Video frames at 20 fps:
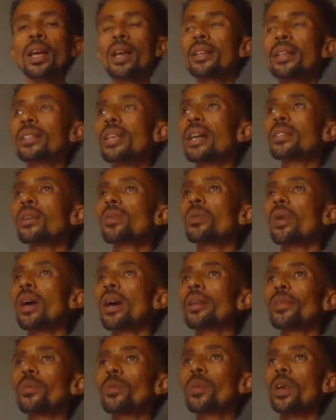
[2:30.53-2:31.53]
The other
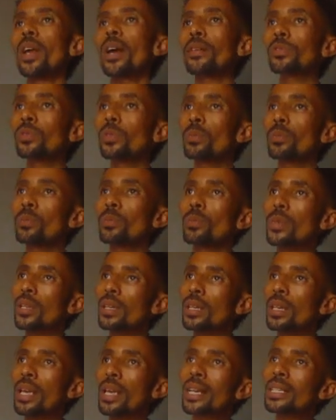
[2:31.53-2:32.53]
one, we have to
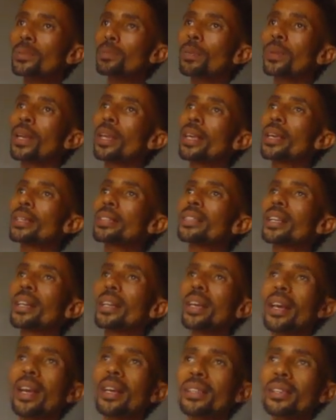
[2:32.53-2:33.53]
explain the
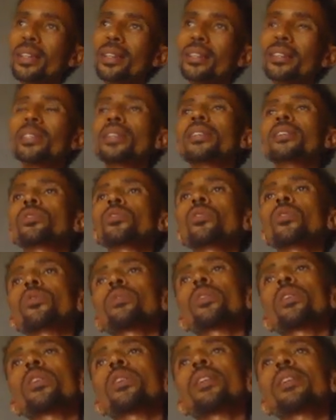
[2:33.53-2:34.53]
characteristics of
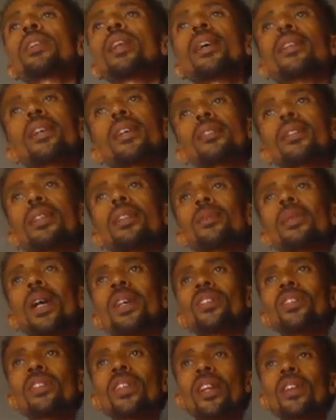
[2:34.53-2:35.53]
data set by
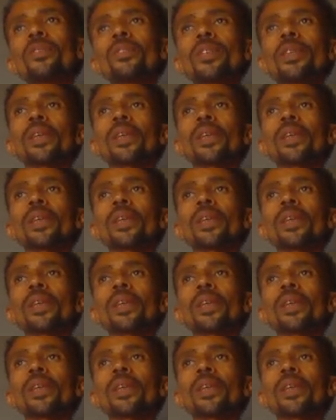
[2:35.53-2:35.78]
itself.